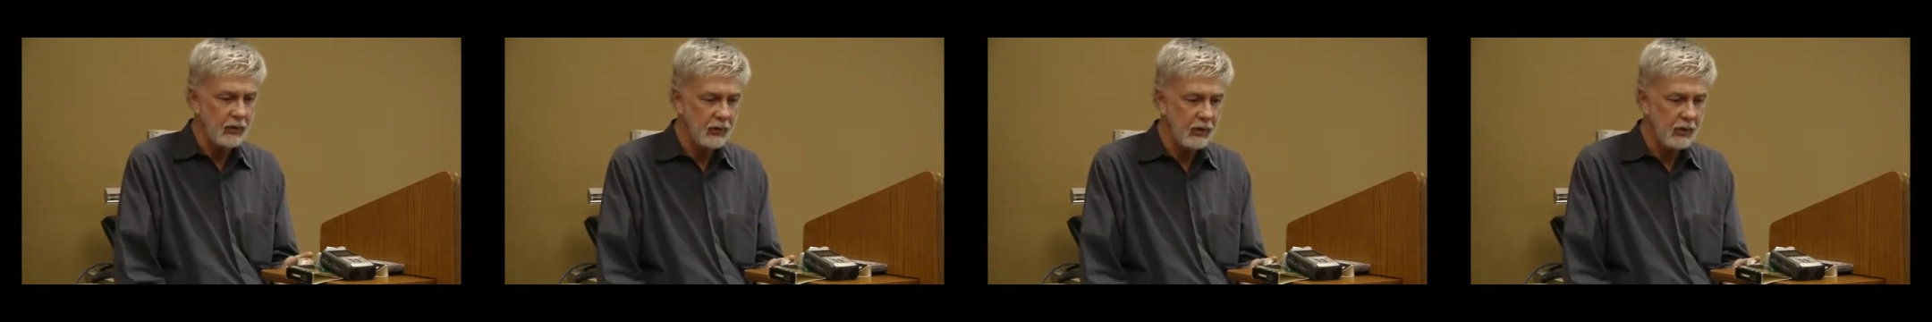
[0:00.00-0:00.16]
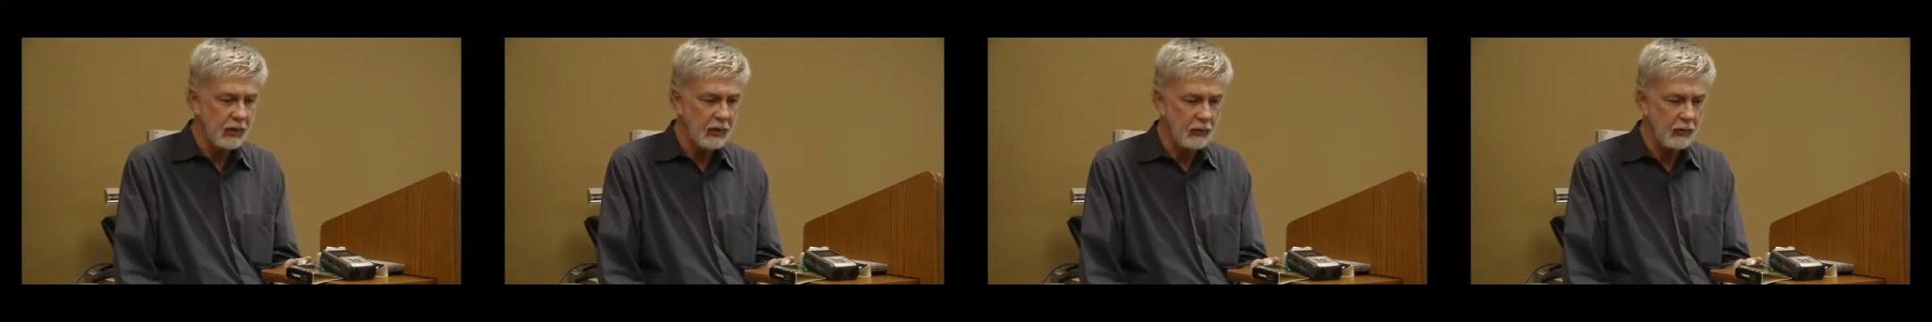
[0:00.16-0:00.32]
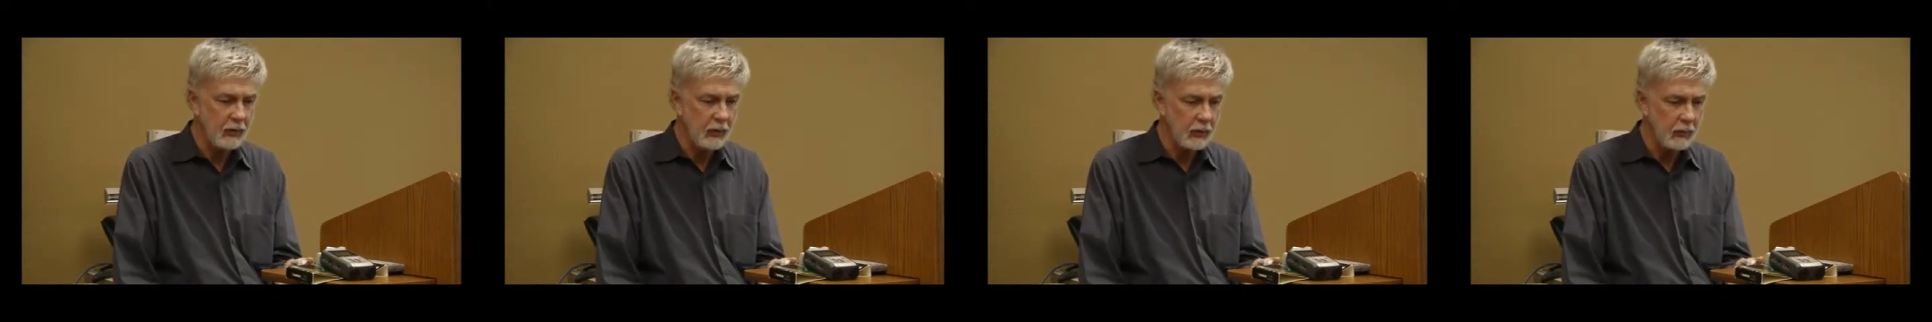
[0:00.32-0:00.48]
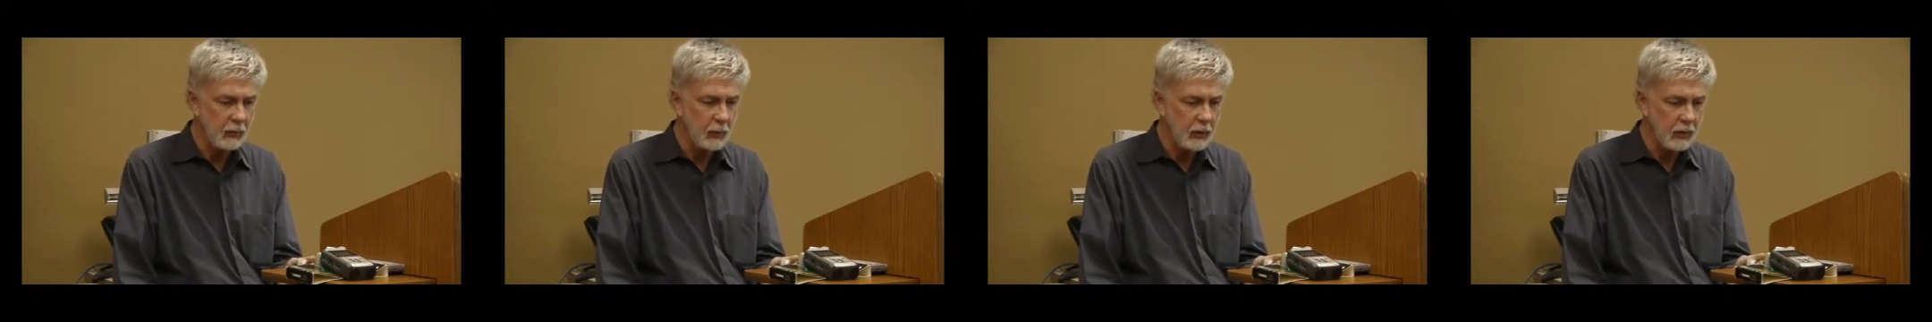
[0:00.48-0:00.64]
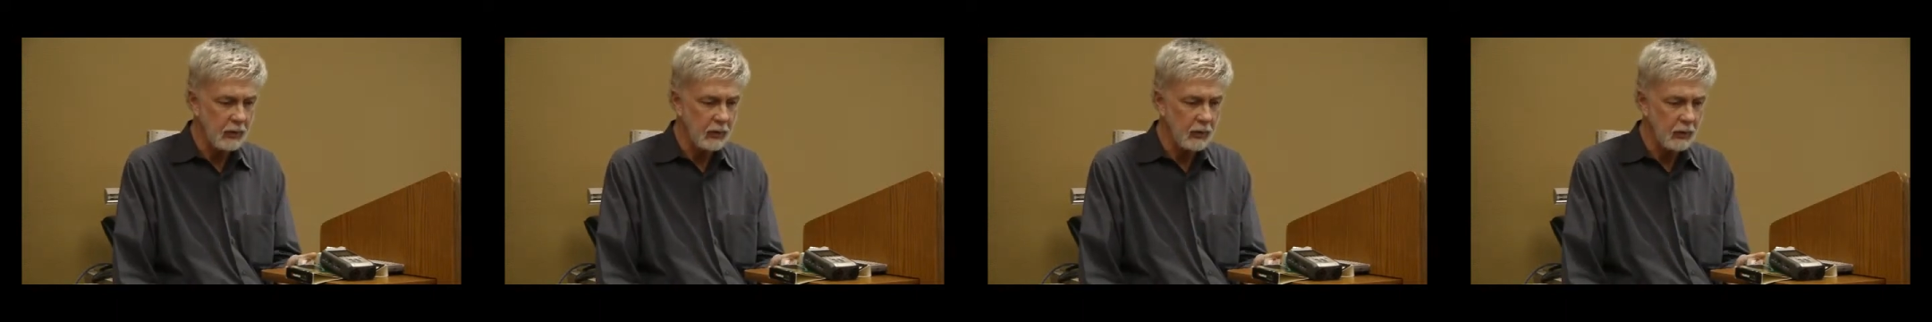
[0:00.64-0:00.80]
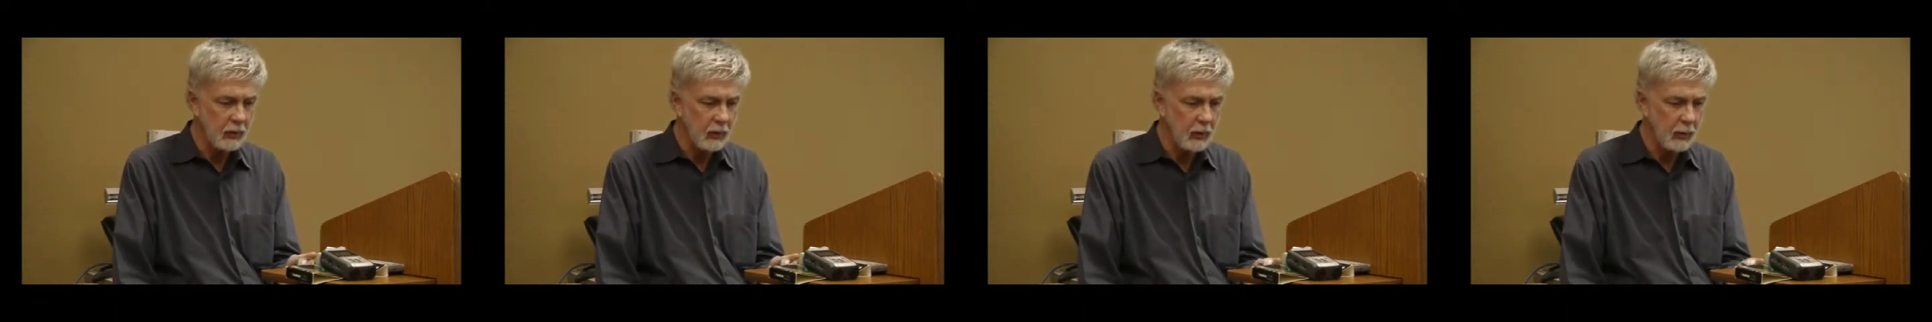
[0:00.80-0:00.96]
So you have the
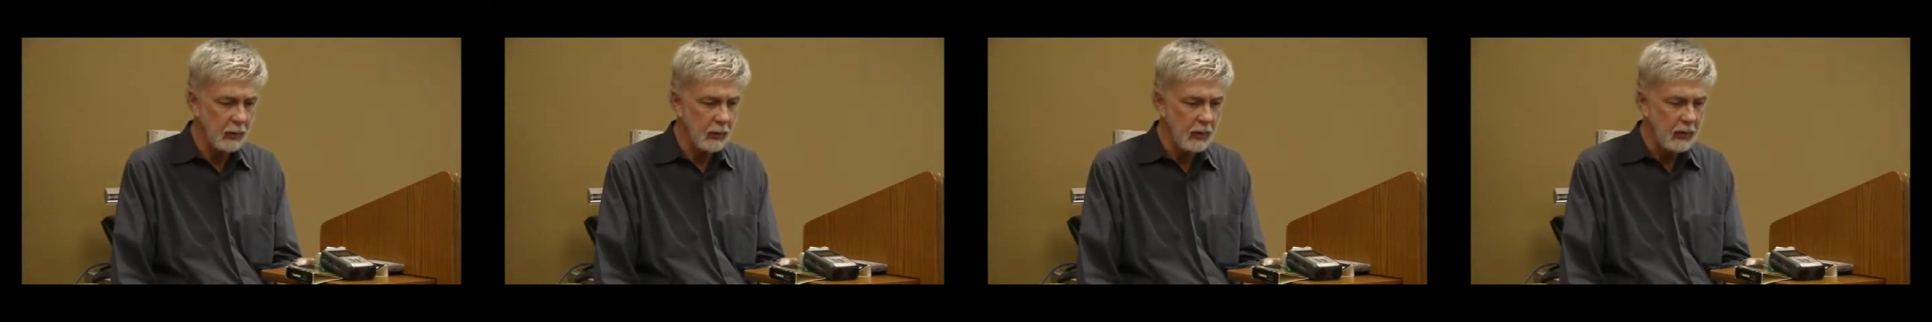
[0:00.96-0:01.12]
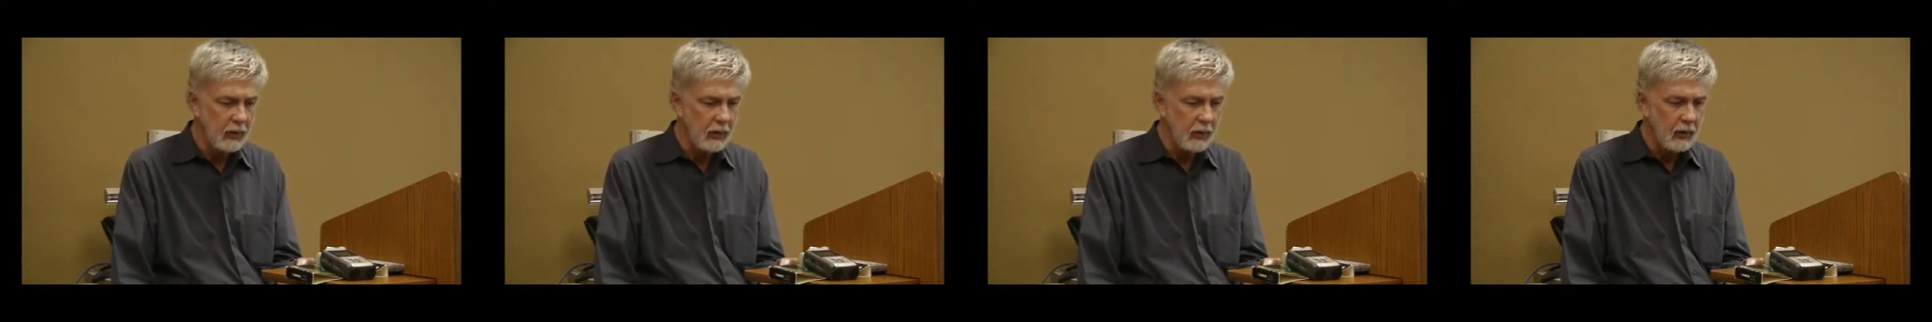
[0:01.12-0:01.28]
one group